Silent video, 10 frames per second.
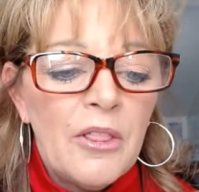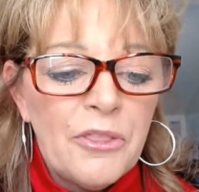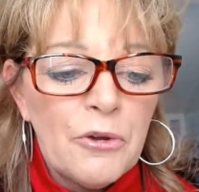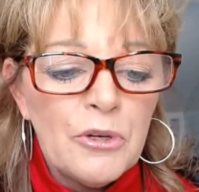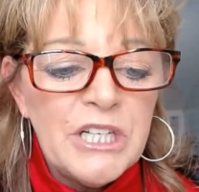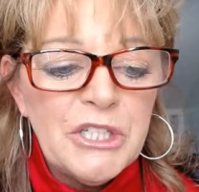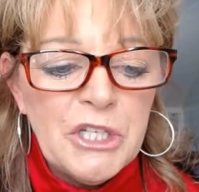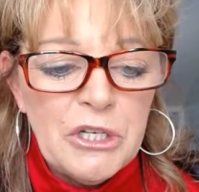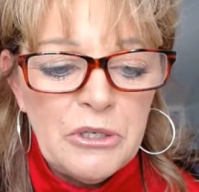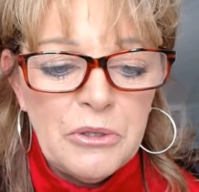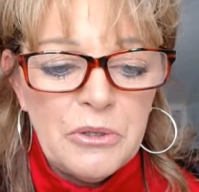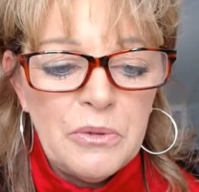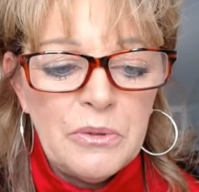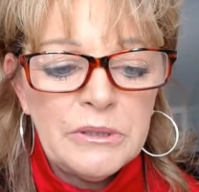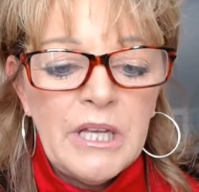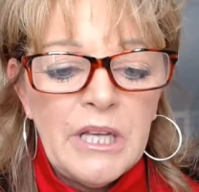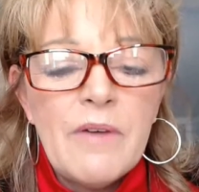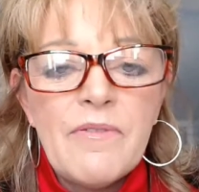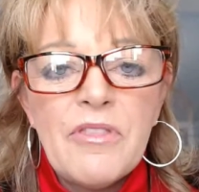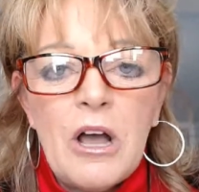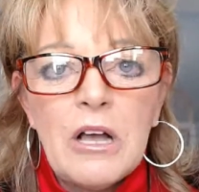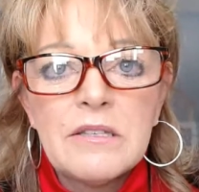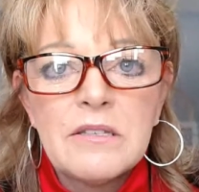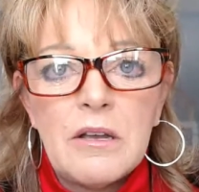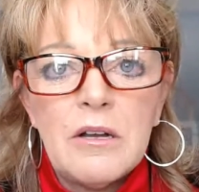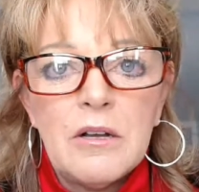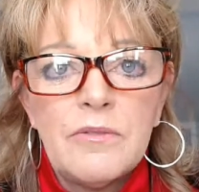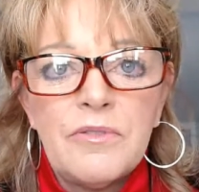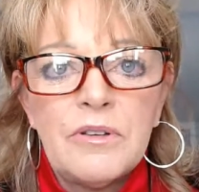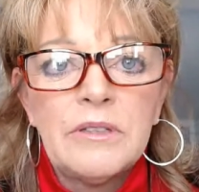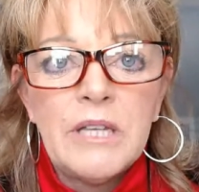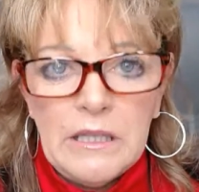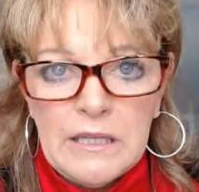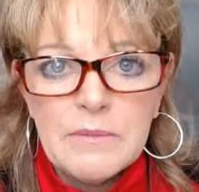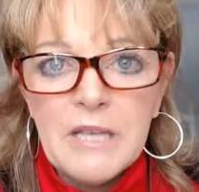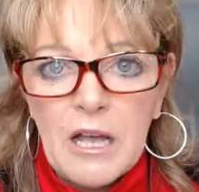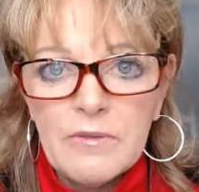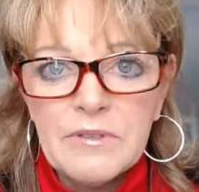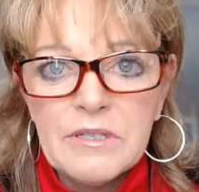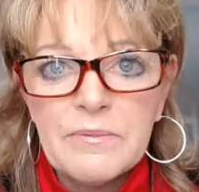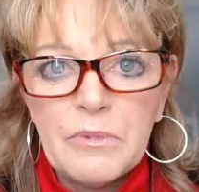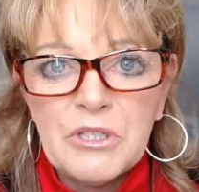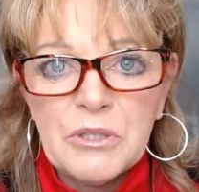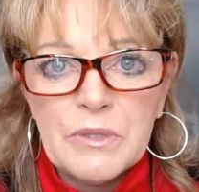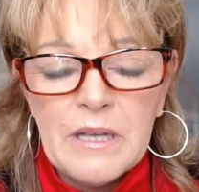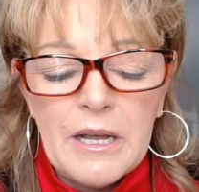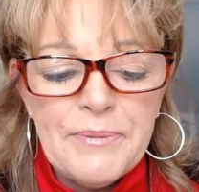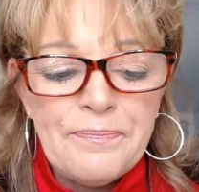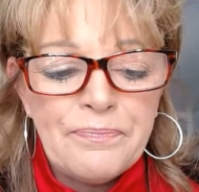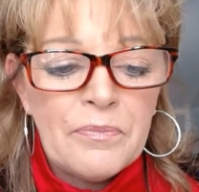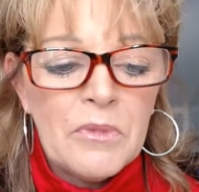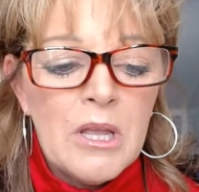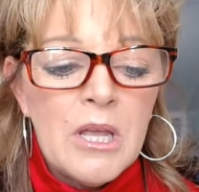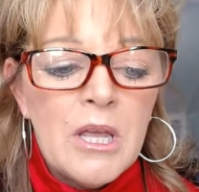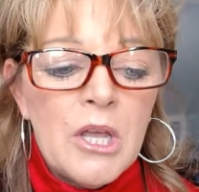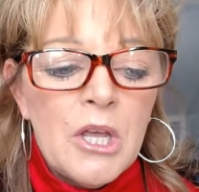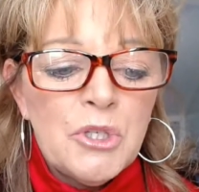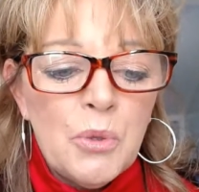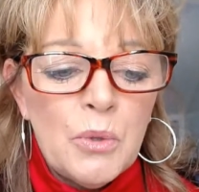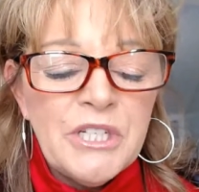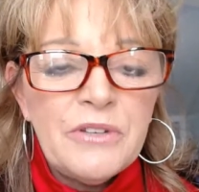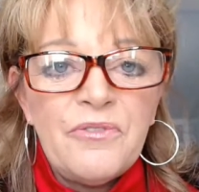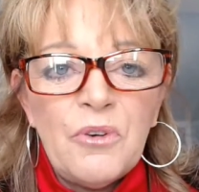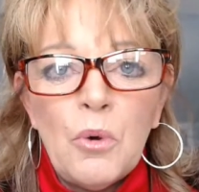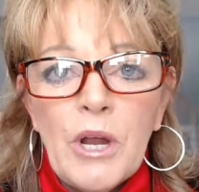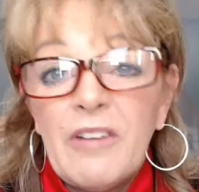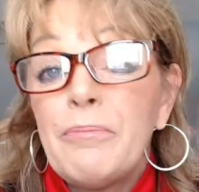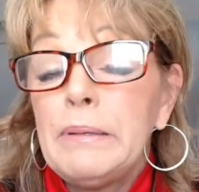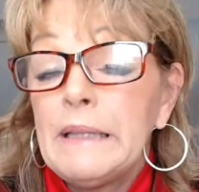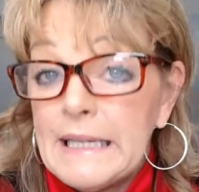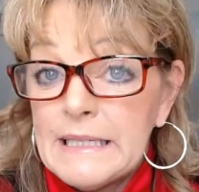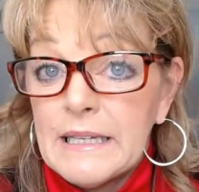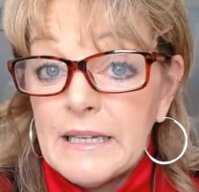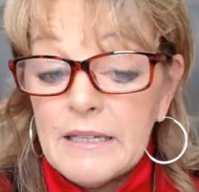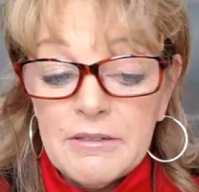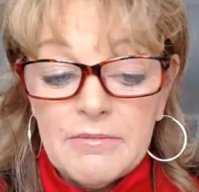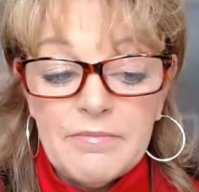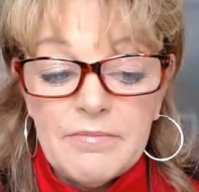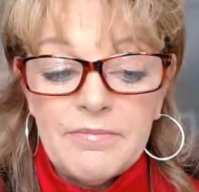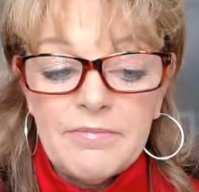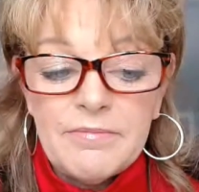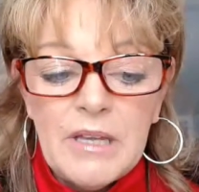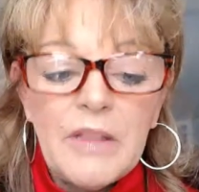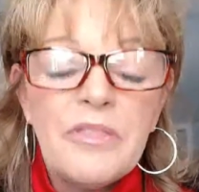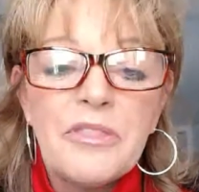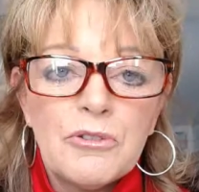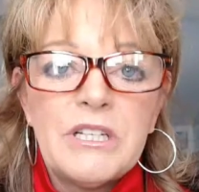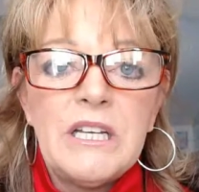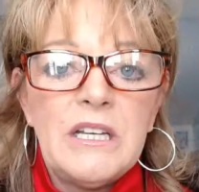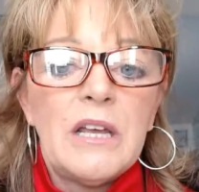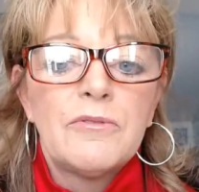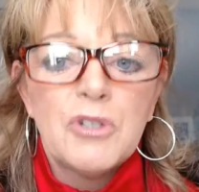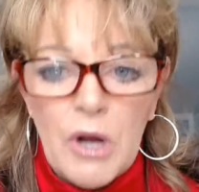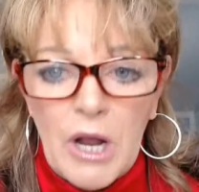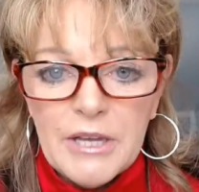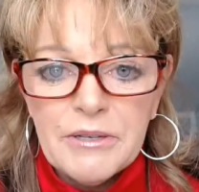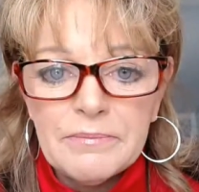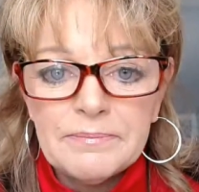32 have thoughts of killing themselves with suicide. 24 have planned it, and 13 have tried.